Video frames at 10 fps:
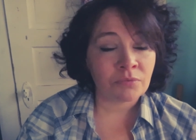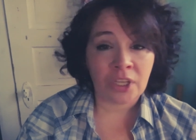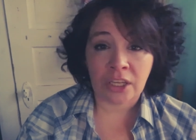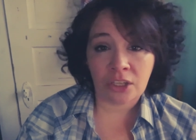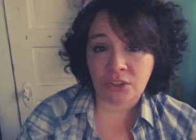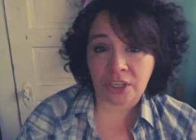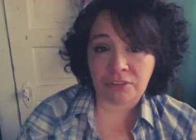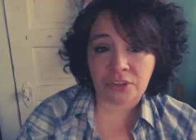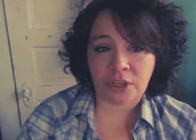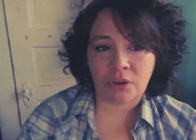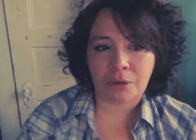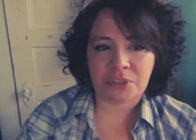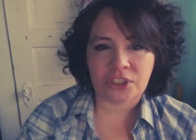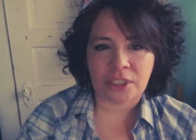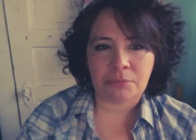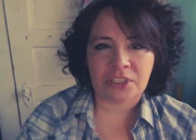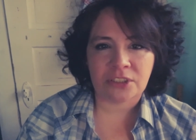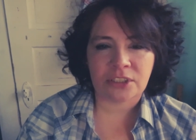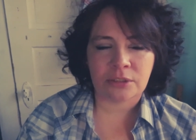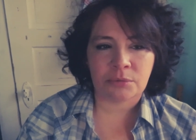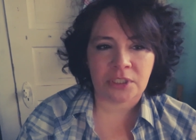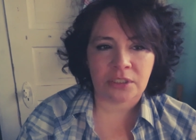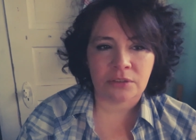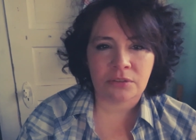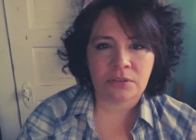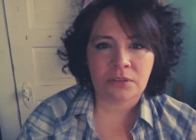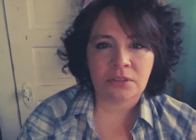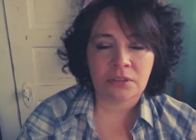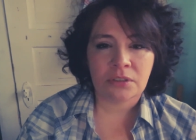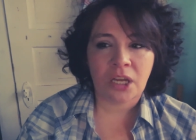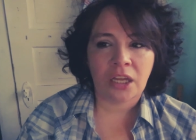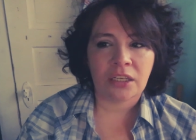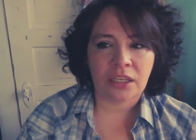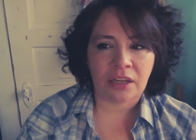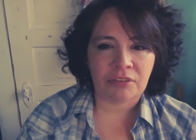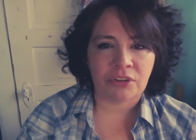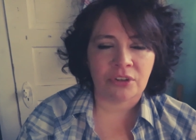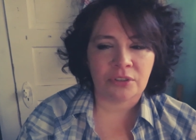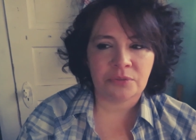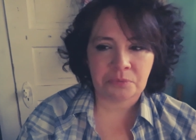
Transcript: And he'll never know how much that means to me. Never.